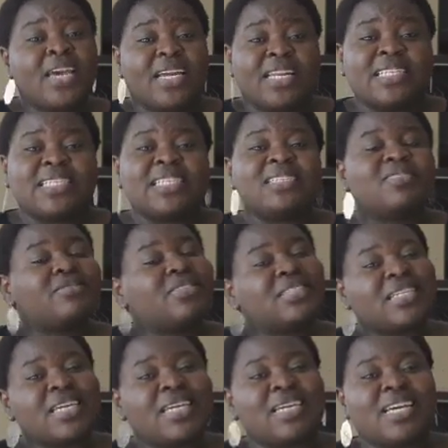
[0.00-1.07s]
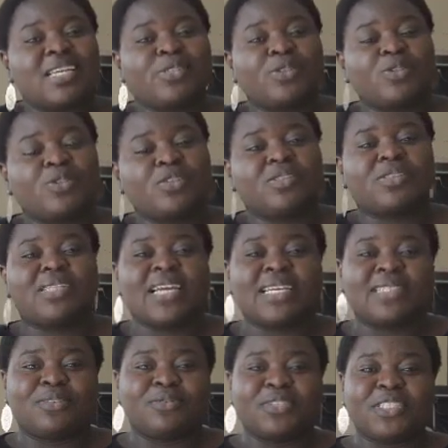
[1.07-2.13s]
And at the end of the day, as usual,
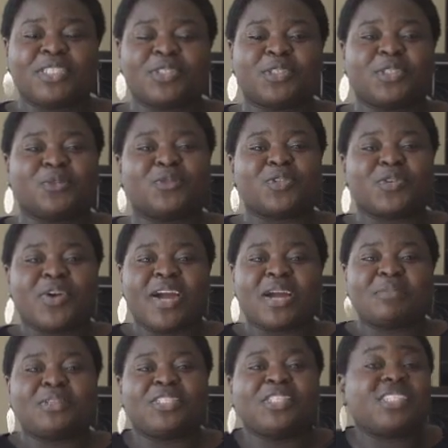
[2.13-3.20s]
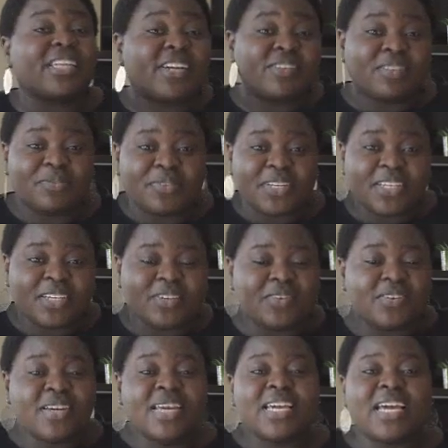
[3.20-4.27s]
like the video, subscribe, share the
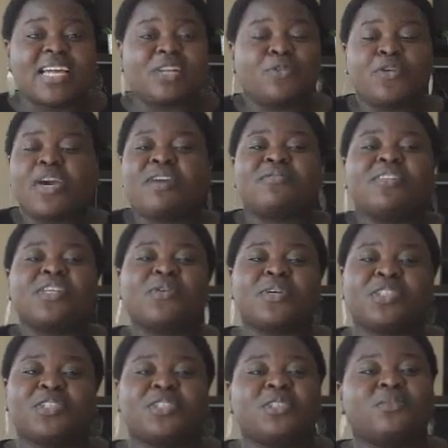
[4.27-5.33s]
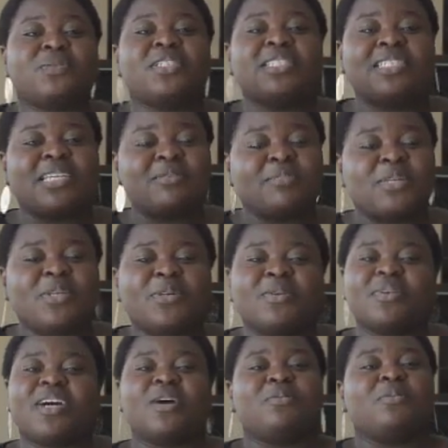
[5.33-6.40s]
video, and if you have any questions, please let me
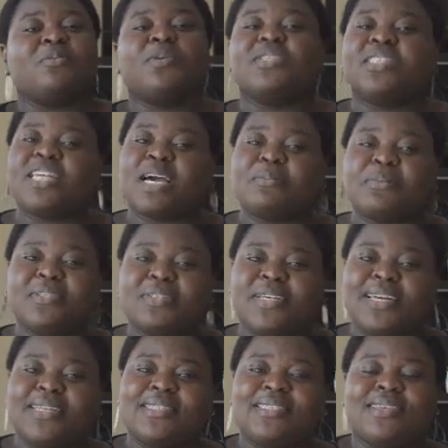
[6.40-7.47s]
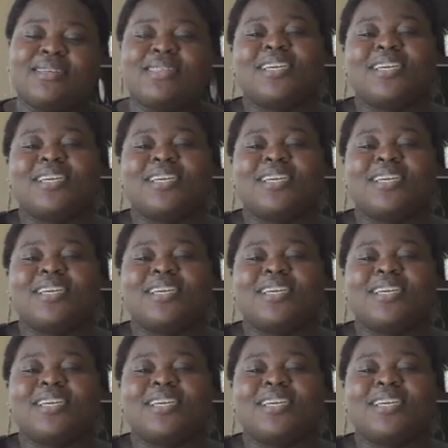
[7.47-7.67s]
know. I'll be more than happy to answer.